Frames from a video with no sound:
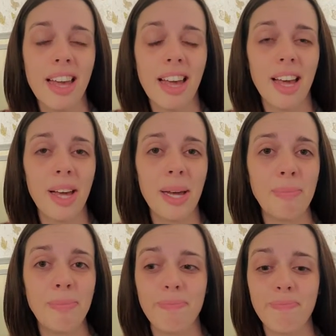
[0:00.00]

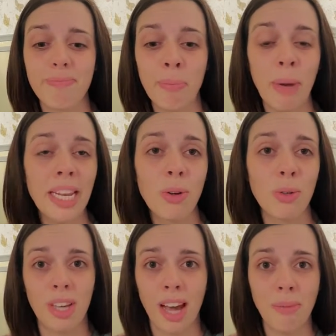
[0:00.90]
um, money or
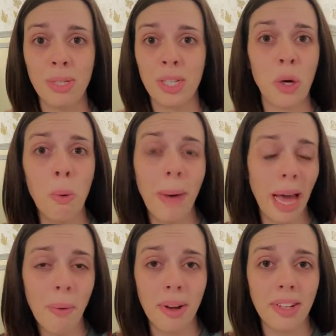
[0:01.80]
time to go
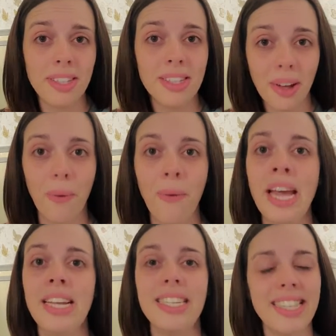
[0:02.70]
buy one. So
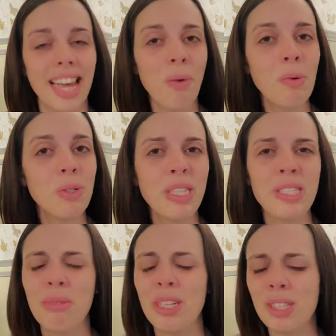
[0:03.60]
today we're doing
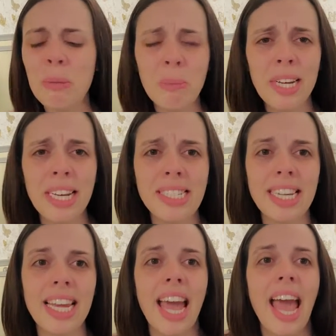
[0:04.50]
something super
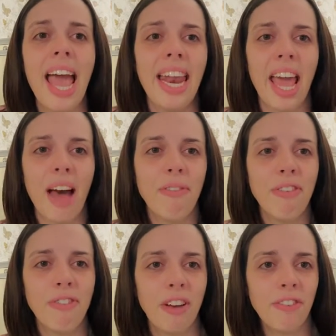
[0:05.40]
easy and I have a
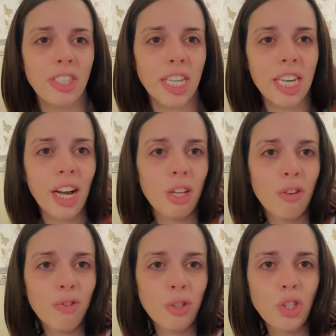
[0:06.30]
fun, funky,
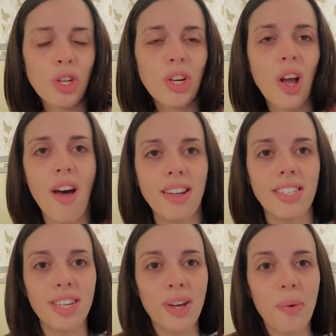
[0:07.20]
colorful shirt on
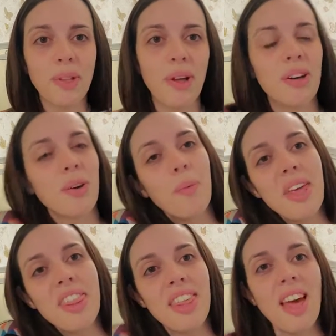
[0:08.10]
to go along
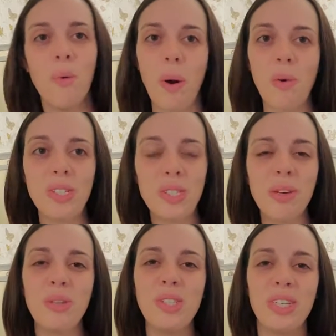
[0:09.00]
with what we're
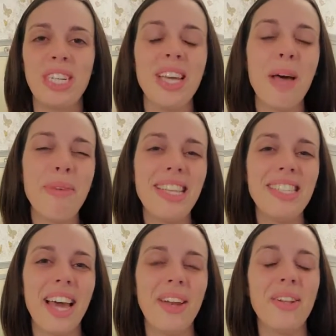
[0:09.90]
doing, which you can tell by the
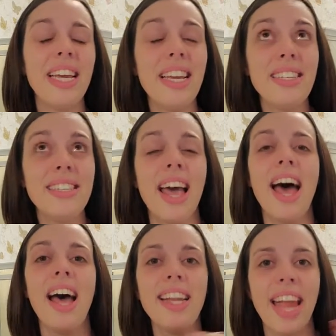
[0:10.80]
title is
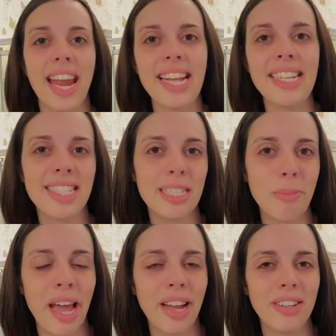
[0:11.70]
an 80s
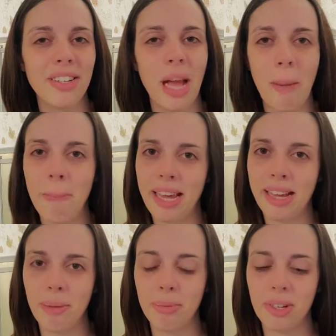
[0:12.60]
inspired
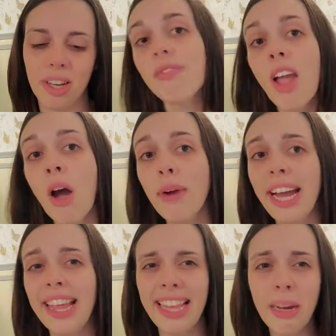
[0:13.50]
makeup look. All right,
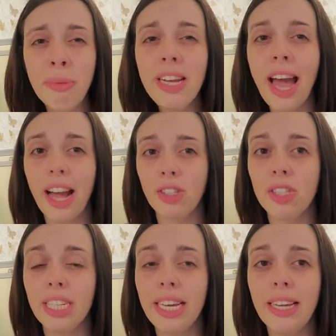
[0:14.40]
I think I'm gonna
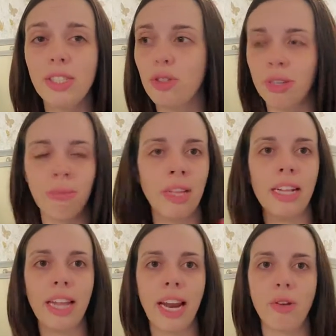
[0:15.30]
actually do something
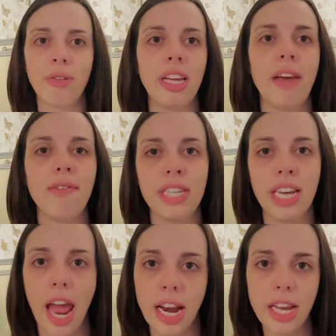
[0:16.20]
that I don't think I've seen
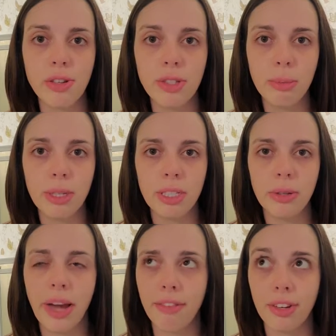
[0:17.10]
any YouTuber do
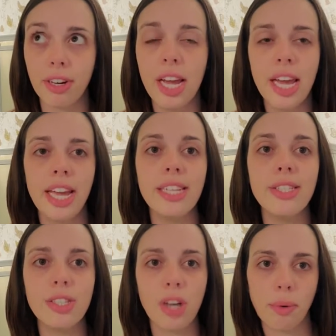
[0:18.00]
ever, is
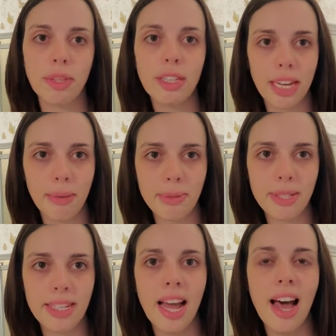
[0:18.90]
start with the
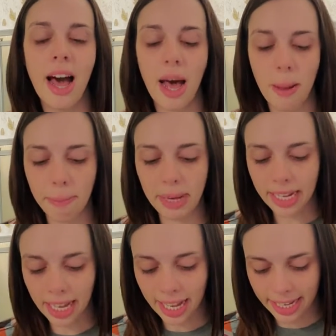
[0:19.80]
lips. Um,
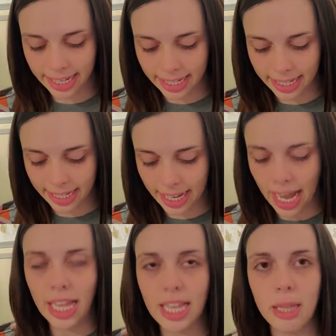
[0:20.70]
because
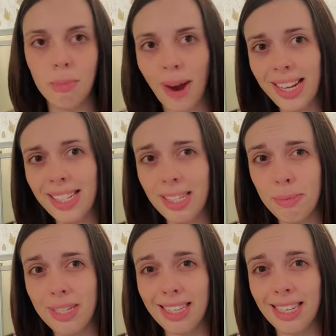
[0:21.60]
the brightest
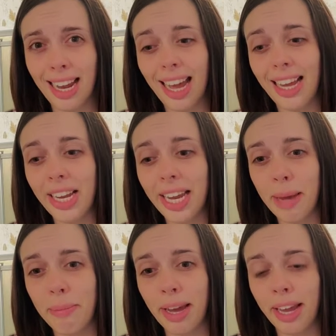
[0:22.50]
lipstick that I could
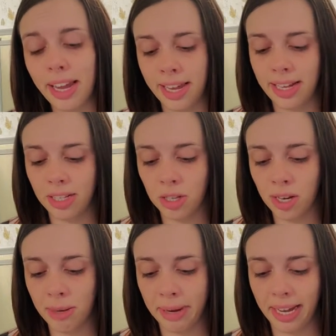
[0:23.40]
get my hands on
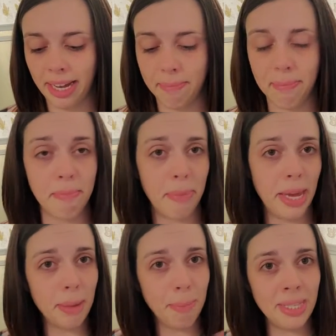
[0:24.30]
in my
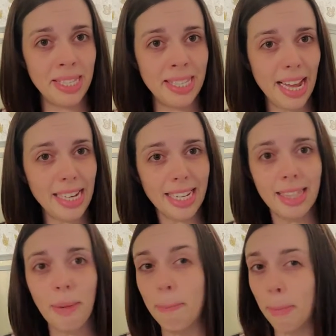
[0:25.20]
makeup set at
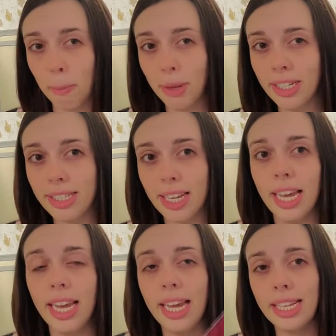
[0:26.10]
the moment
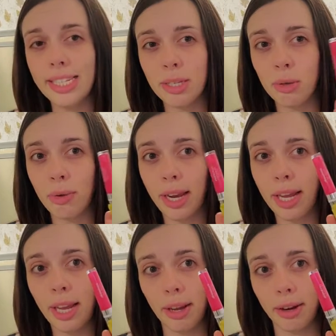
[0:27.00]
is this one right
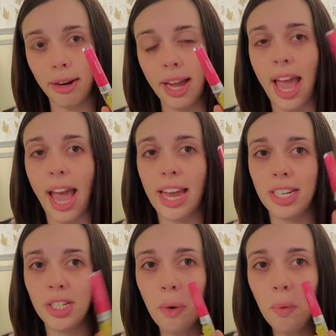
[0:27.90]
here. And I
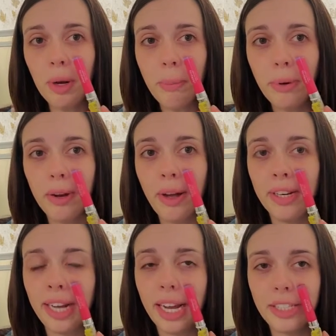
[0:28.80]
don't want to put on
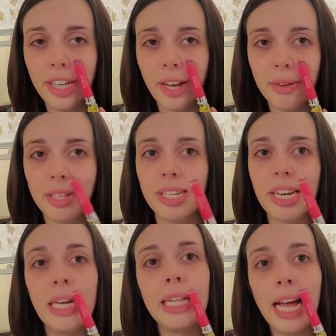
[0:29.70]
an eyeshadow that's
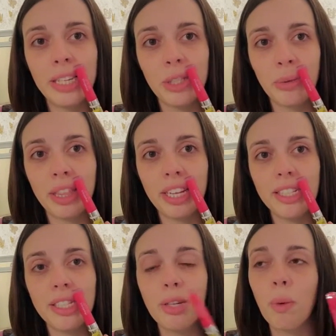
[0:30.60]
going to clash with
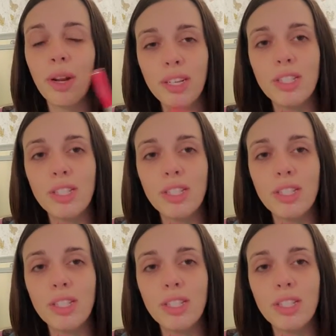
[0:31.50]
it. So we're going to